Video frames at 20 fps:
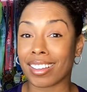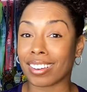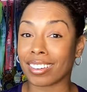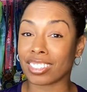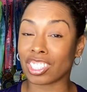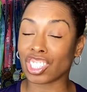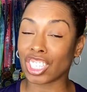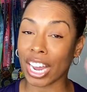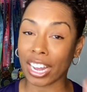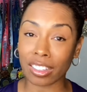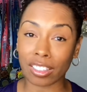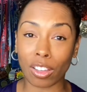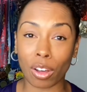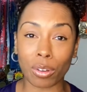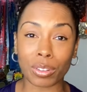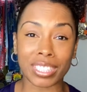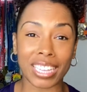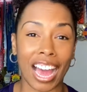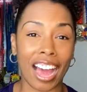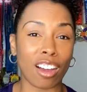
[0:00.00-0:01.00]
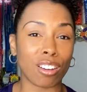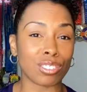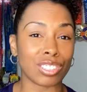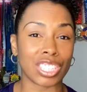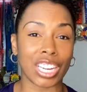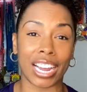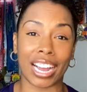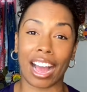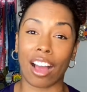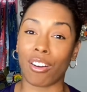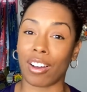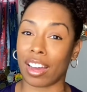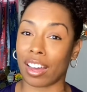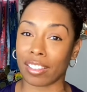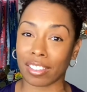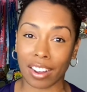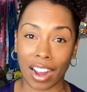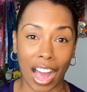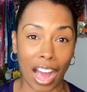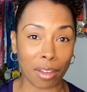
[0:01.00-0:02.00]
Check those out. Check out
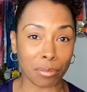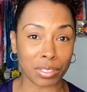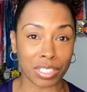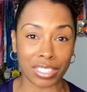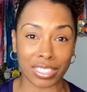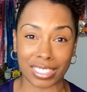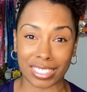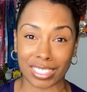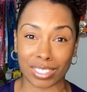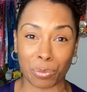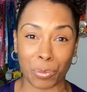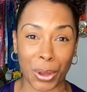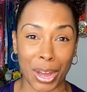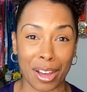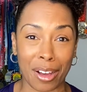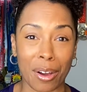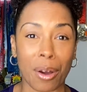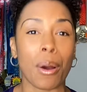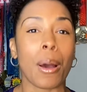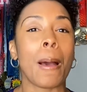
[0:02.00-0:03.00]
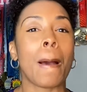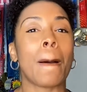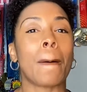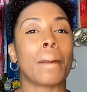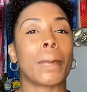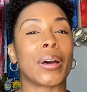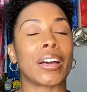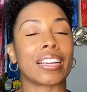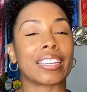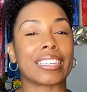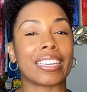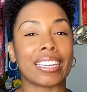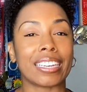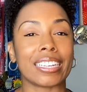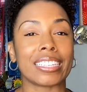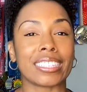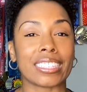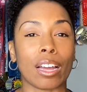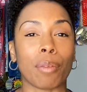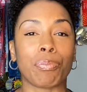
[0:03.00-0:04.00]
other options as well. But
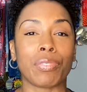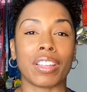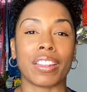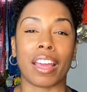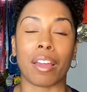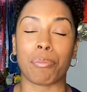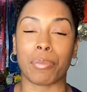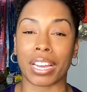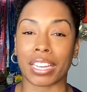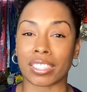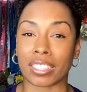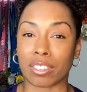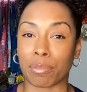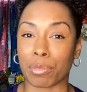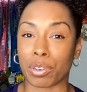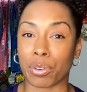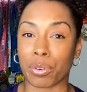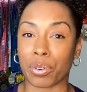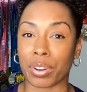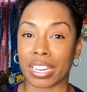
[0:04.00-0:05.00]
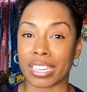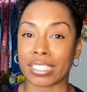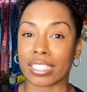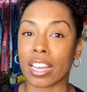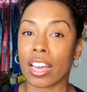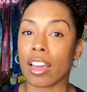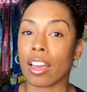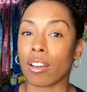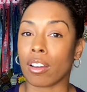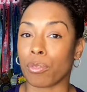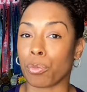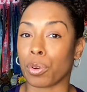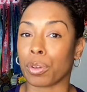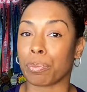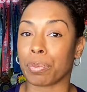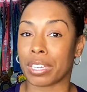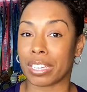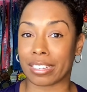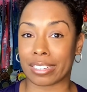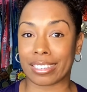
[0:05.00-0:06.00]
getting something that makes some noise would
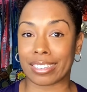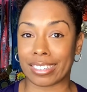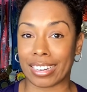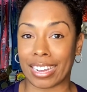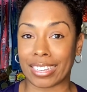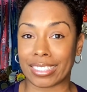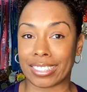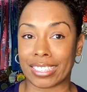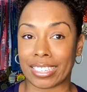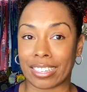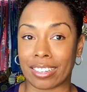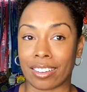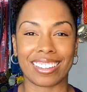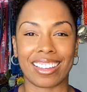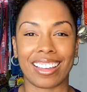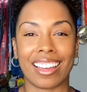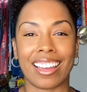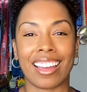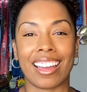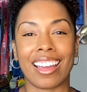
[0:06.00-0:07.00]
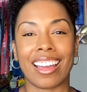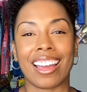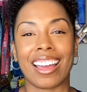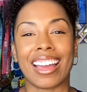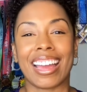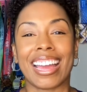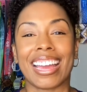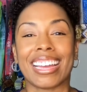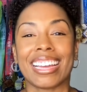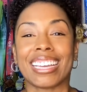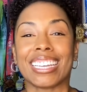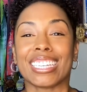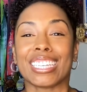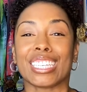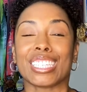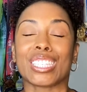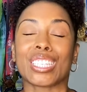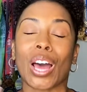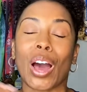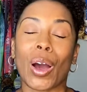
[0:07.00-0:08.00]
be a good idea.
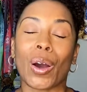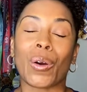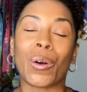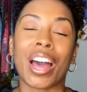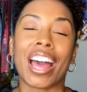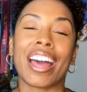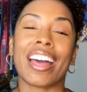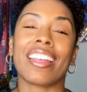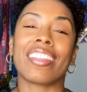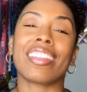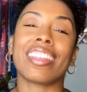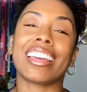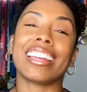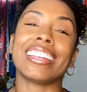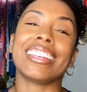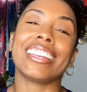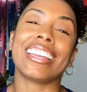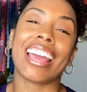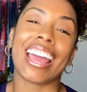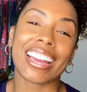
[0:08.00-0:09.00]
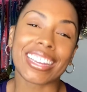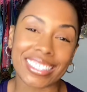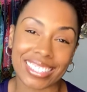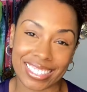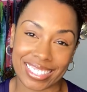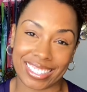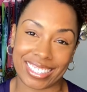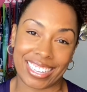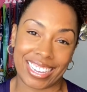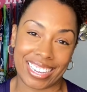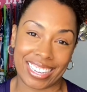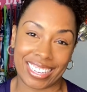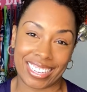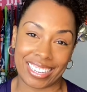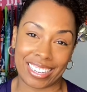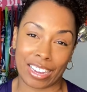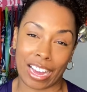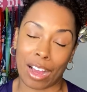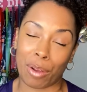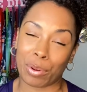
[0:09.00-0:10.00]
So the next
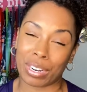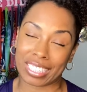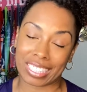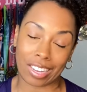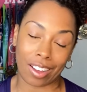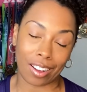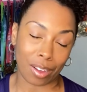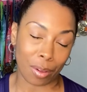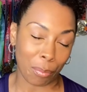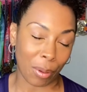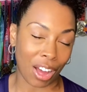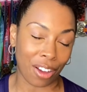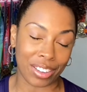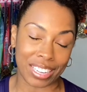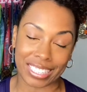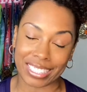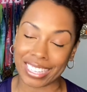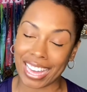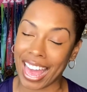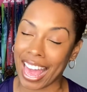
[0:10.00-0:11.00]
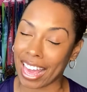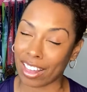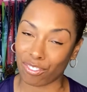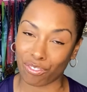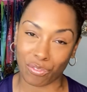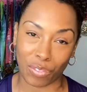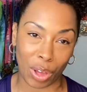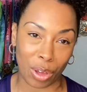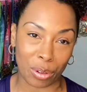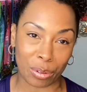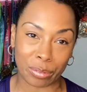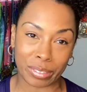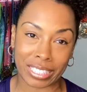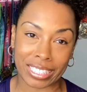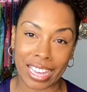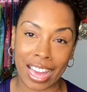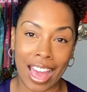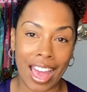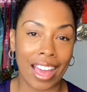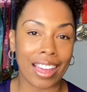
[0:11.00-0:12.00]
thing I want to talk about is headphones.
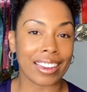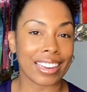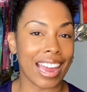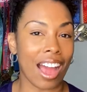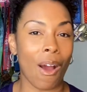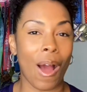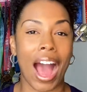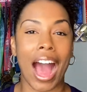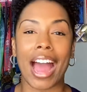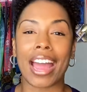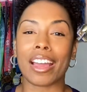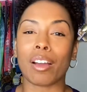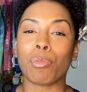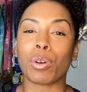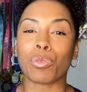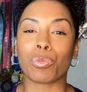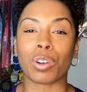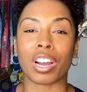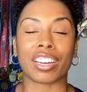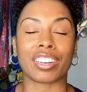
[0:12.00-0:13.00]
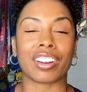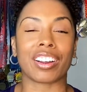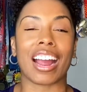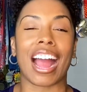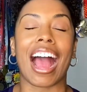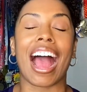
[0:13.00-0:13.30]
Now, I am a runner.